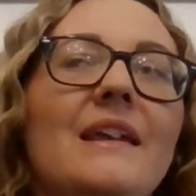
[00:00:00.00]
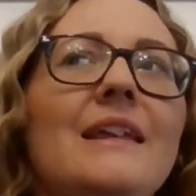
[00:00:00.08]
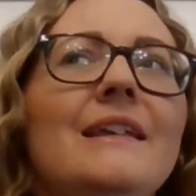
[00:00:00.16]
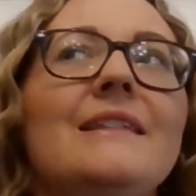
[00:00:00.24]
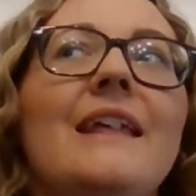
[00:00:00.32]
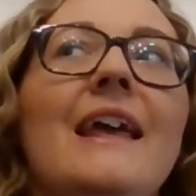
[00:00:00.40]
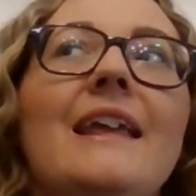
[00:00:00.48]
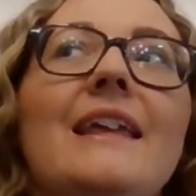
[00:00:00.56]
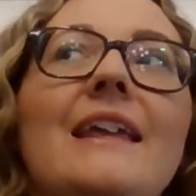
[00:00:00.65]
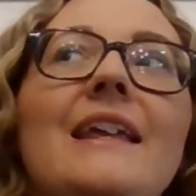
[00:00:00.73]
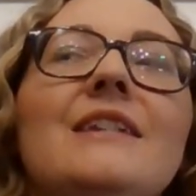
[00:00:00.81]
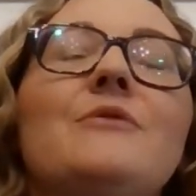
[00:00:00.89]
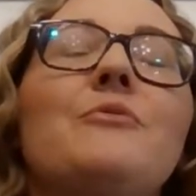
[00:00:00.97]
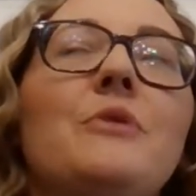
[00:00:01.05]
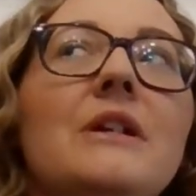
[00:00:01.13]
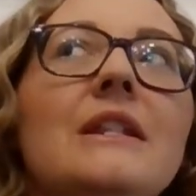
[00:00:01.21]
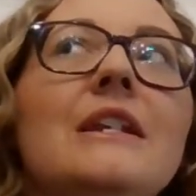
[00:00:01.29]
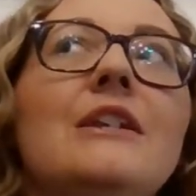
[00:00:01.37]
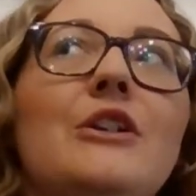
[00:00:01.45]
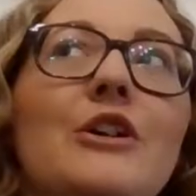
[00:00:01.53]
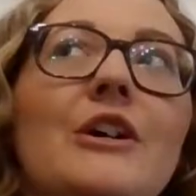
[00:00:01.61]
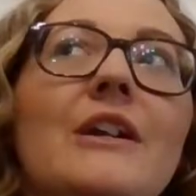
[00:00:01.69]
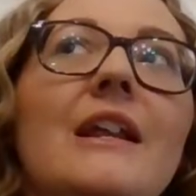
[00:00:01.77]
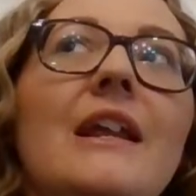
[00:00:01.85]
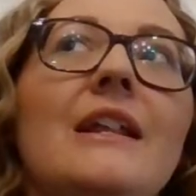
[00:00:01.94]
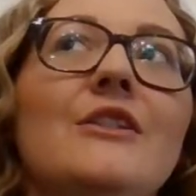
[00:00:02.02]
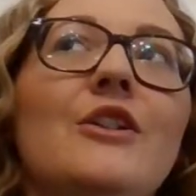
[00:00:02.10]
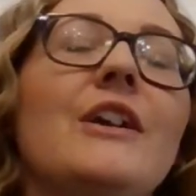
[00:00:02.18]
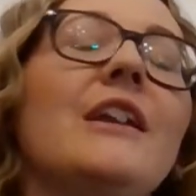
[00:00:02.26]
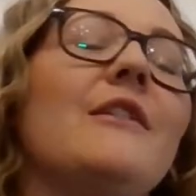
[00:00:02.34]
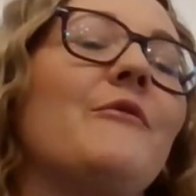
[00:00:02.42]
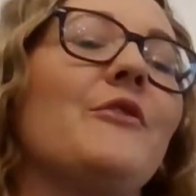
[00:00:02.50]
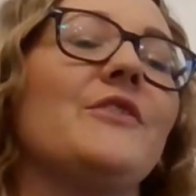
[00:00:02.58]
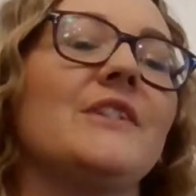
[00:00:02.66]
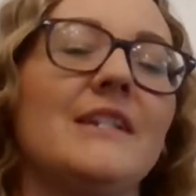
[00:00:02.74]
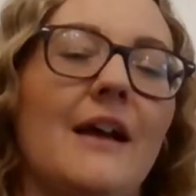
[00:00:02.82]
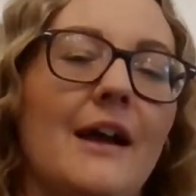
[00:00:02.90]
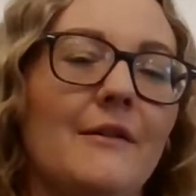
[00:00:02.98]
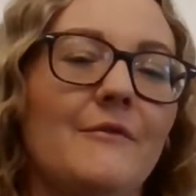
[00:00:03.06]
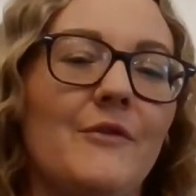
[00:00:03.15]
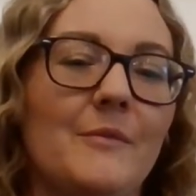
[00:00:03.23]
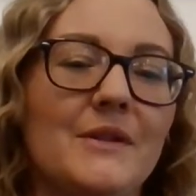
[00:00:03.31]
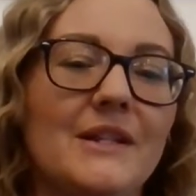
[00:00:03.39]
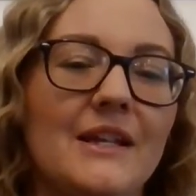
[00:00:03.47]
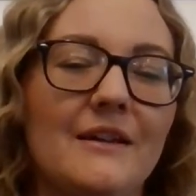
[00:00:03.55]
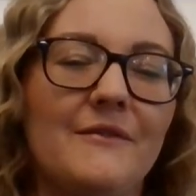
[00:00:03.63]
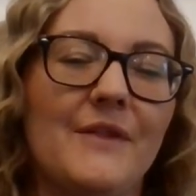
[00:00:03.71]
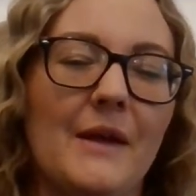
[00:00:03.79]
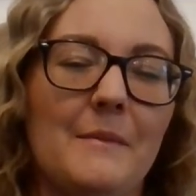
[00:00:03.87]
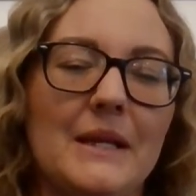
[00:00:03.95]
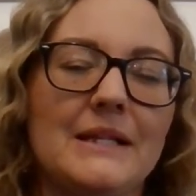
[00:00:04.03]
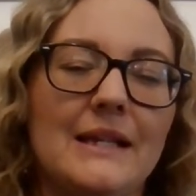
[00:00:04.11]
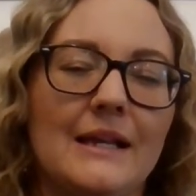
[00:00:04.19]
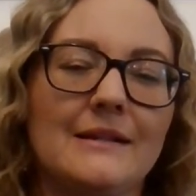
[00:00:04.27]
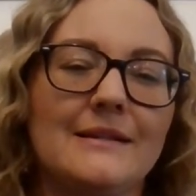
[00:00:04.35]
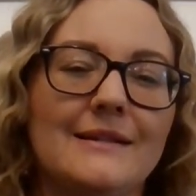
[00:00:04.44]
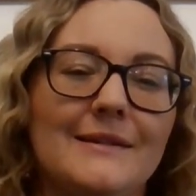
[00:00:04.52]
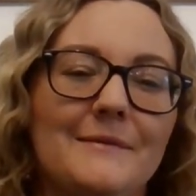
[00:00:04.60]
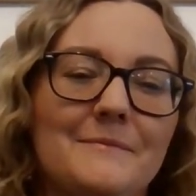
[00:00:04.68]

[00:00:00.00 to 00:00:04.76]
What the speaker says: he's really good in looking for the sign from Aliyah, if that makes sense.